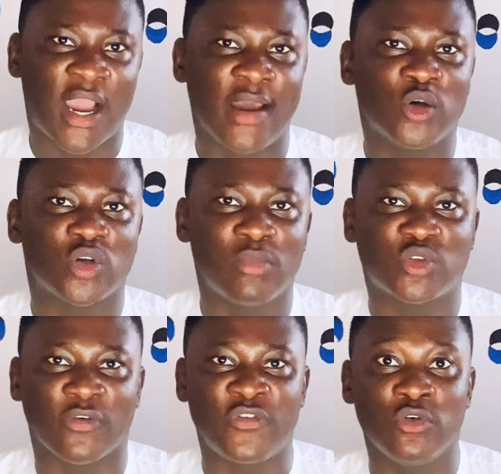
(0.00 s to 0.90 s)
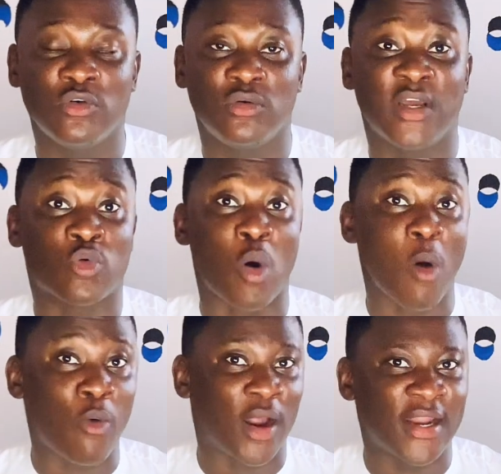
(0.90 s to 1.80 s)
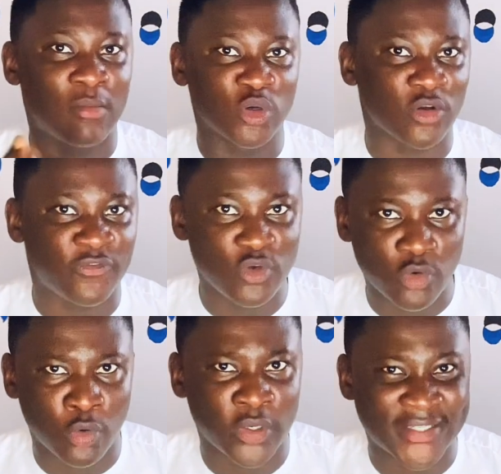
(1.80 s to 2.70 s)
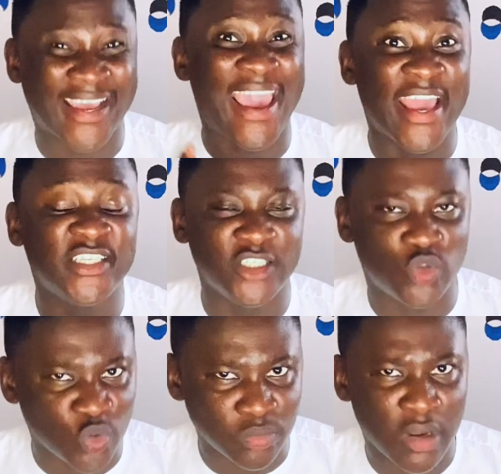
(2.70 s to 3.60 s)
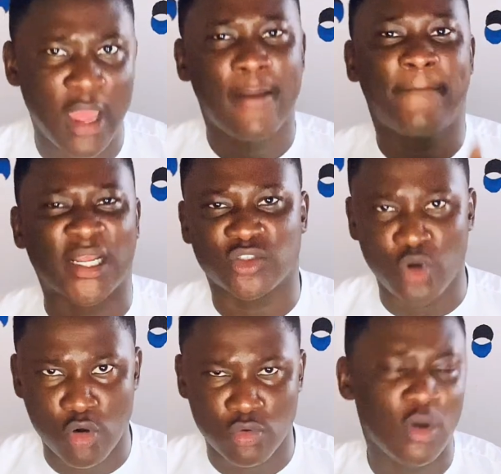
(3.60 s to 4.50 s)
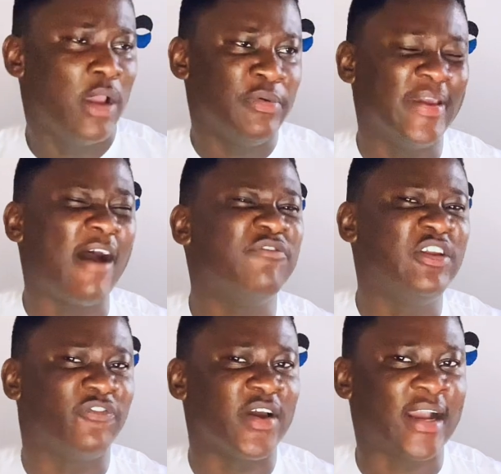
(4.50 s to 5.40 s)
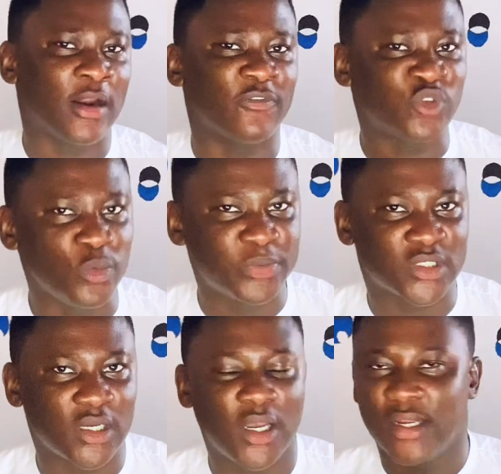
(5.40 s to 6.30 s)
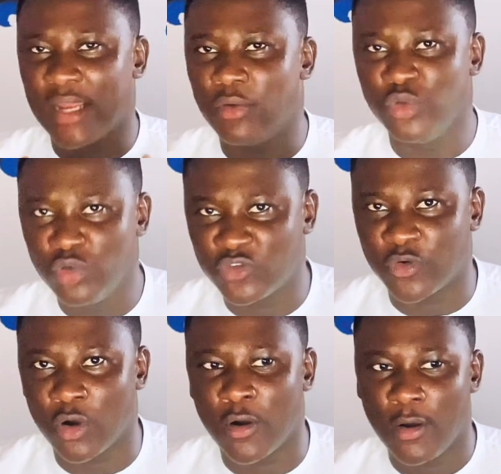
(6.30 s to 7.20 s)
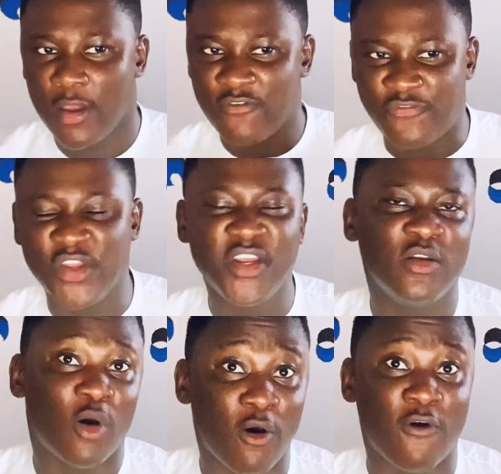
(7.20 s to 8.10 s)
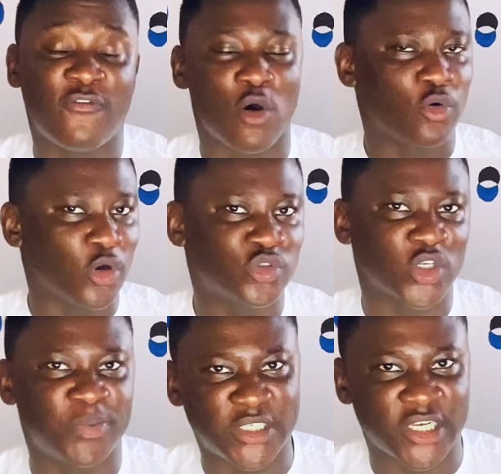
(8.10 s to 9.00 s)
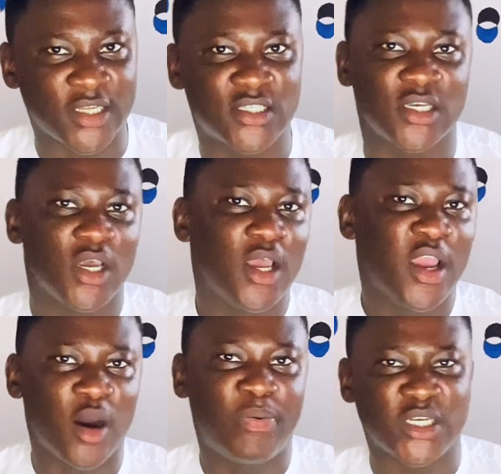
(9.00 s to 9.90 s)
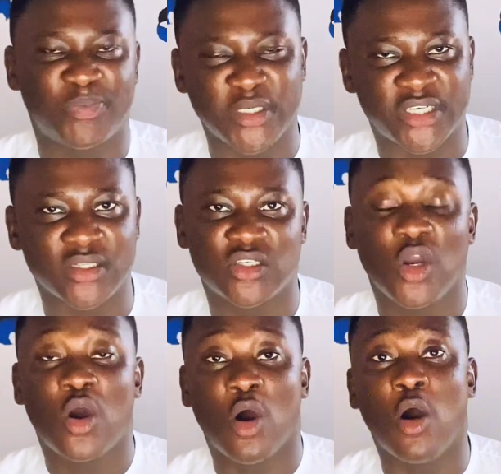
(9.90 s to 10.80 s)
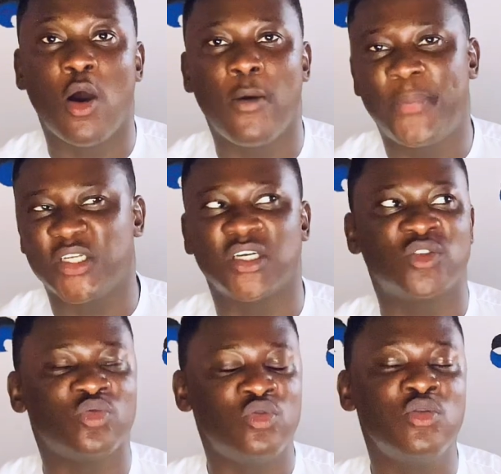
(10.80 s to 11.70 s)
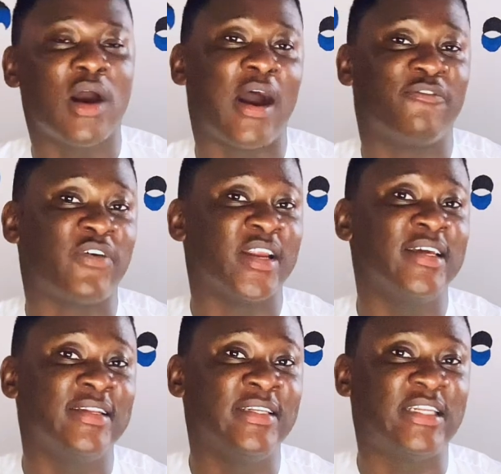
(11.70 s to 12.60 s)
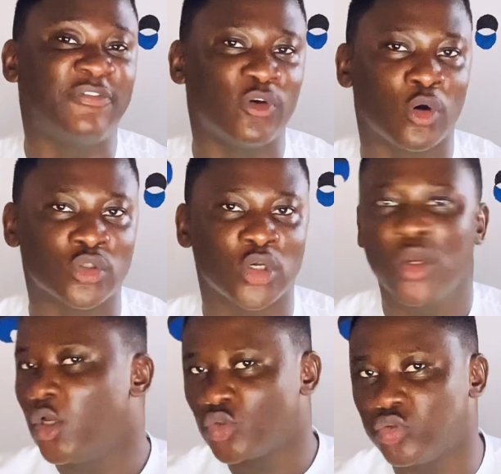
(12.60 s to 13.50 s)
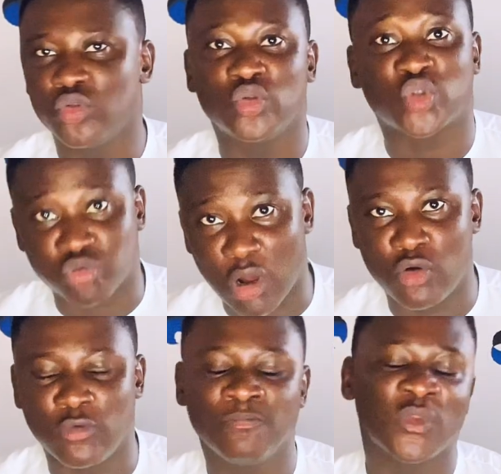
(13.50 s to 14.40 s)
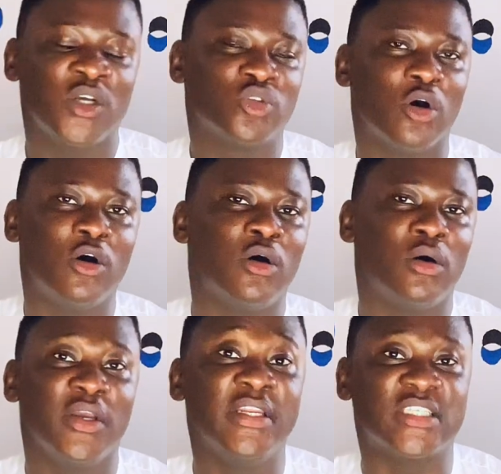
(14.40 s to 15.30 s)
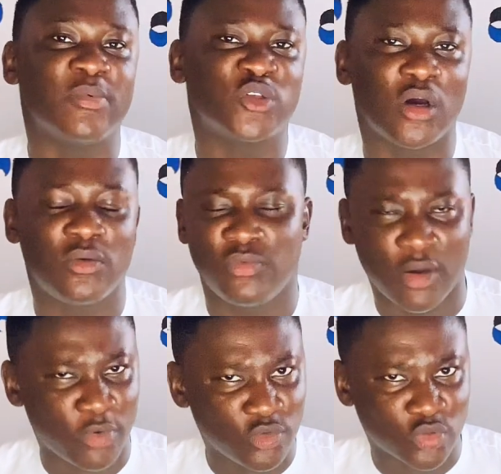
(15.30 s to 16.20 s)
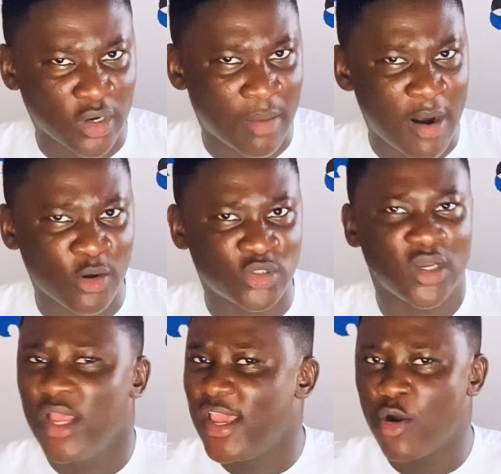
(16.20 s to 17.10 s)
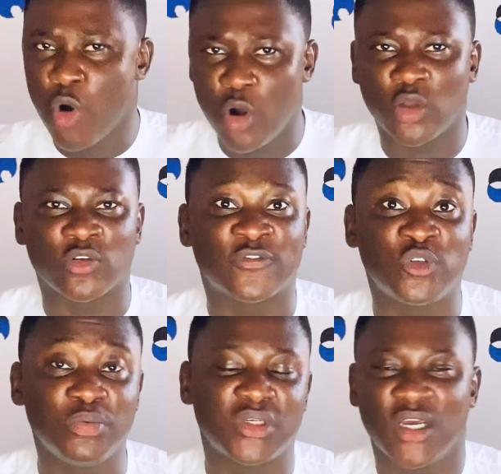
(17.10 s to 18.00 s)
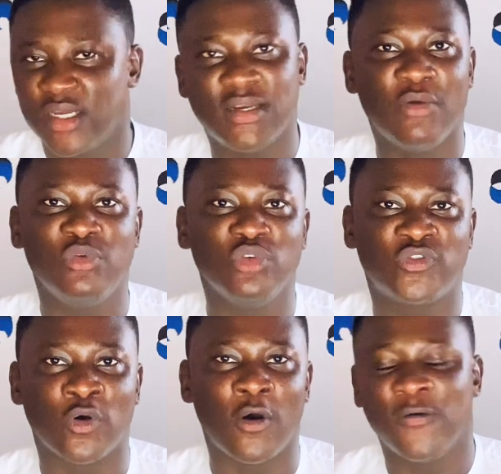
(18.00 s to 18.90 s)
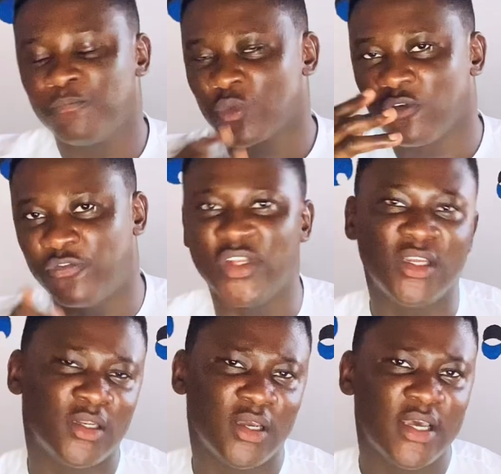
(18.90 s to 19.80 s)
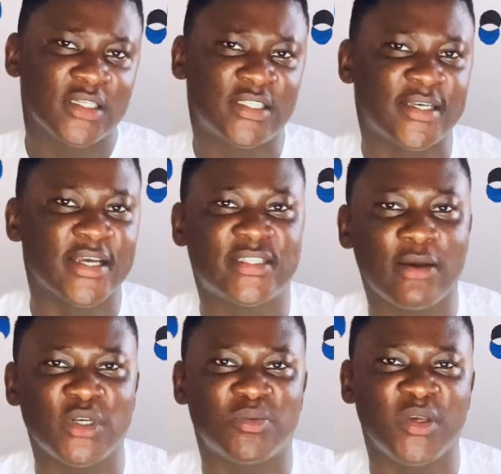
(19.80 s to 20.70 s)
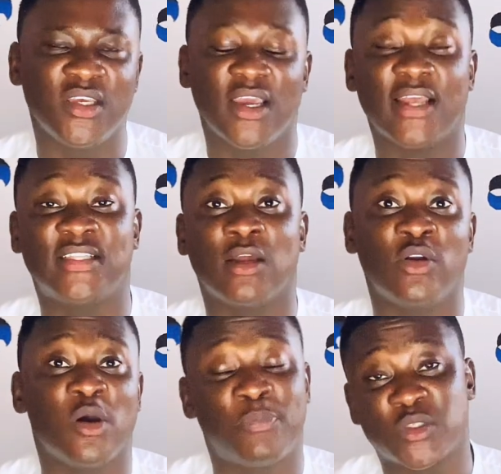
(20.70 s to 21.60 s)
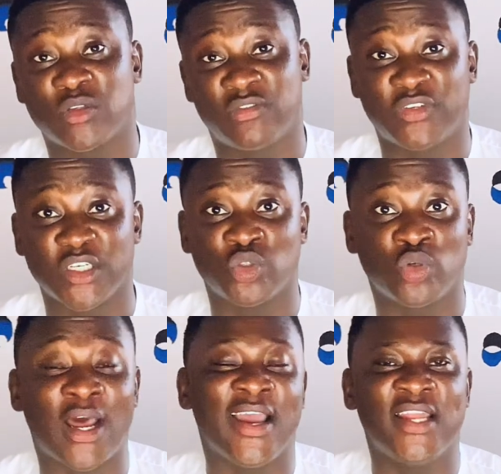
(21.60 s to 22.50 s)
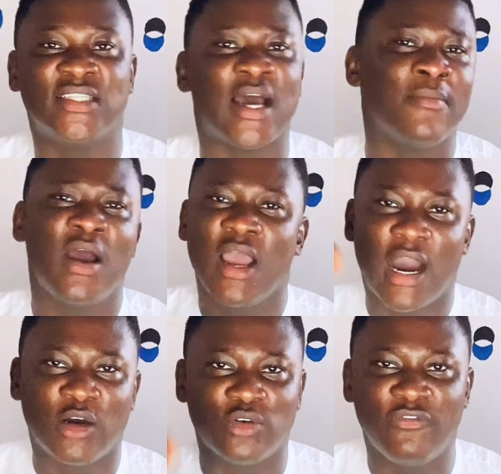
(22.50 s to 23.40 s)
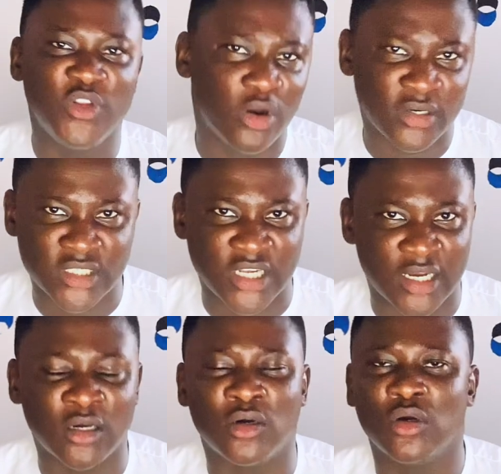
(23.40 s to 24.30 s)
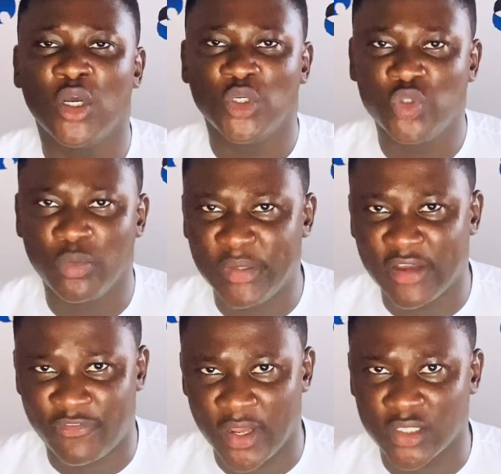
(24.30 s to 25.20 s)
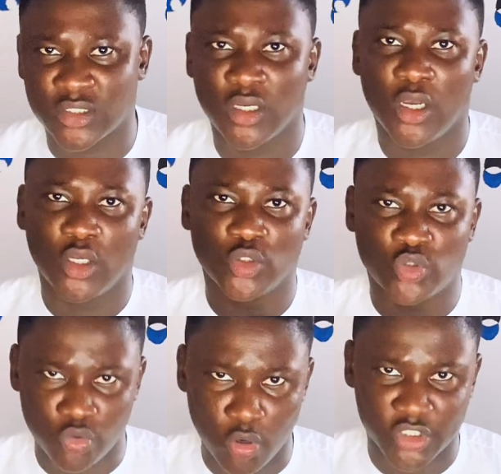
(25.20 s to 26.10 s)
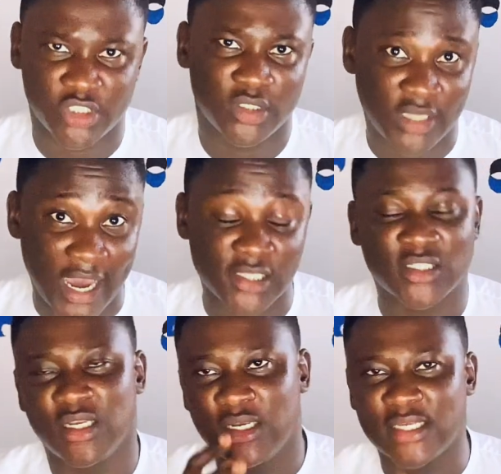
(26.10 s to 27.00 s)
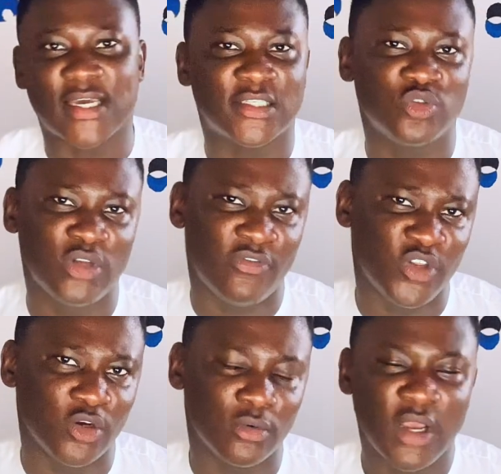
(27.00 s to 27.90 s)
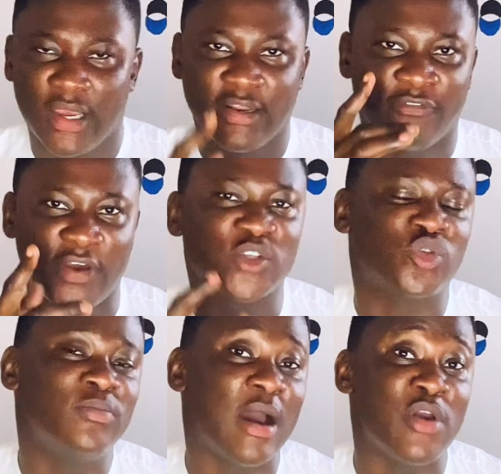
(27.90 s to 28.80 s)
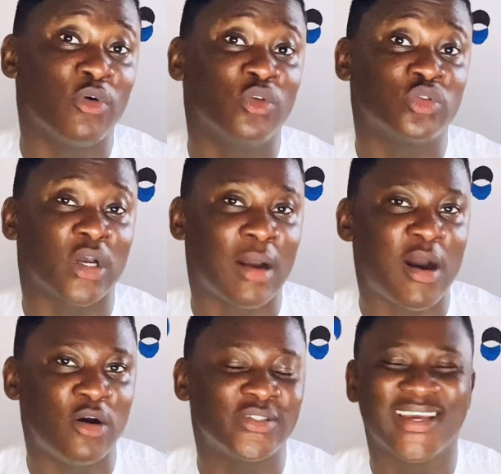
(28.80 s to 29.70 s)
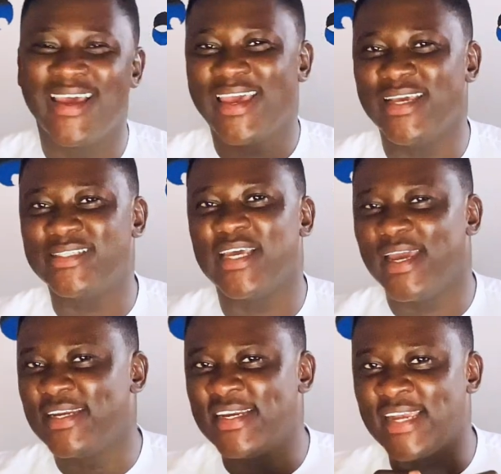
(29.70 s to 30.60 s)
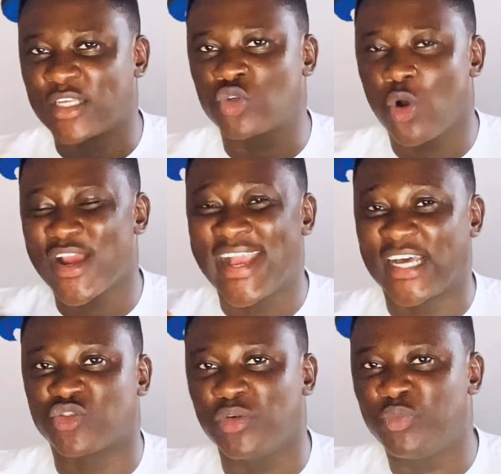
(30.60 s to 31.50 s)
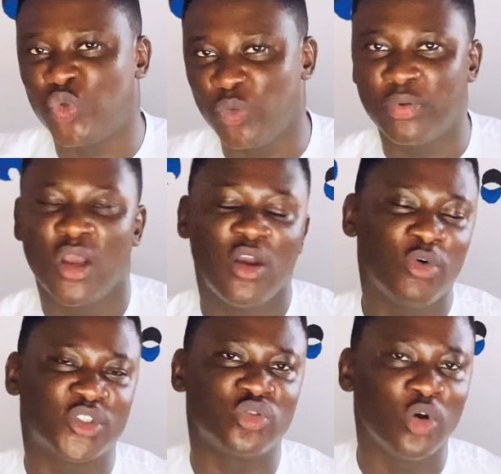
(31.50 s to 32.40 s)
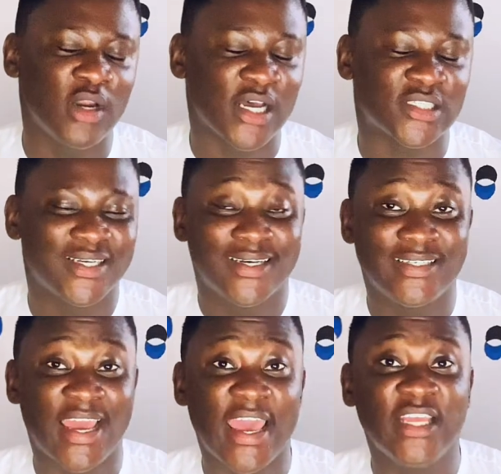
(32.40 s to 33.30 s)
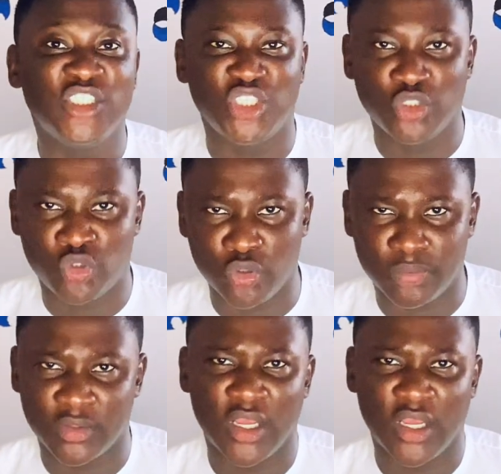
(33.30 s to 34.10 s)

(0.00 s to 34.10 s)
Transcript: I know most of you, the common one that most of you know is the NG tube, but no, we have different kind of tubes that we use for feeding of unconscious patients, helpless patients, or patients who are finding it difficult to swallow. So in this episode, we are going to talk about a whole lot of tubes that we use for feeding. Stick and stay with me and turn on your post notifications so that anytime I drop video on this channel, you'll be the first to watch. Guys, let's get into the video. The first tube that we are going to talk about is the Nasogastric tube, which is known as the NG tube.